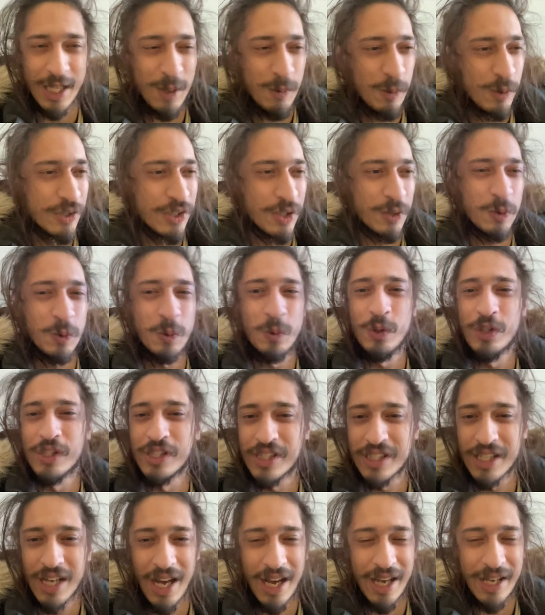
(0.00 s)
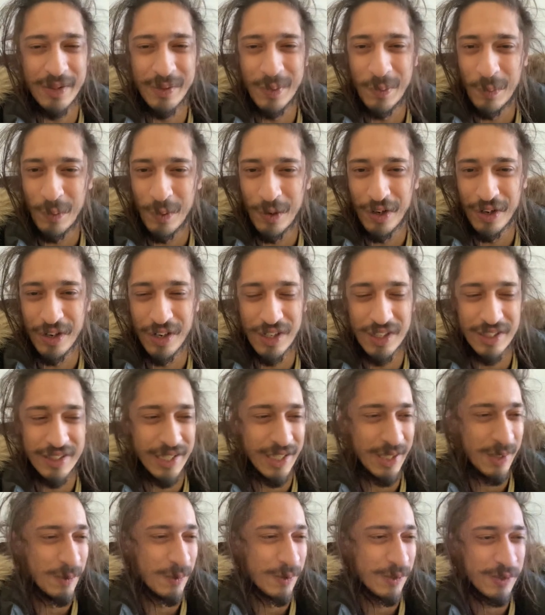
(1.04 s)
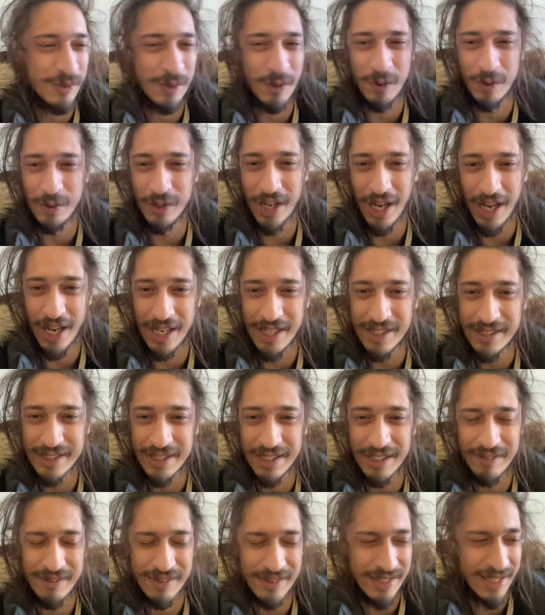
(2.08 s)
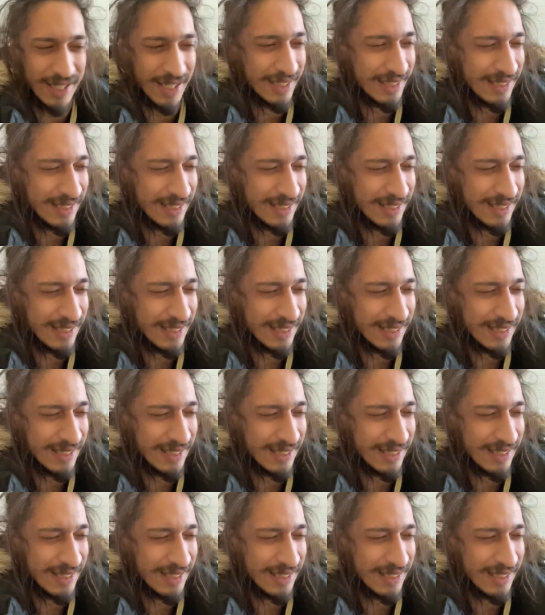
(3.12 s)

he was the coolest guy in the world and he was so nice and everything.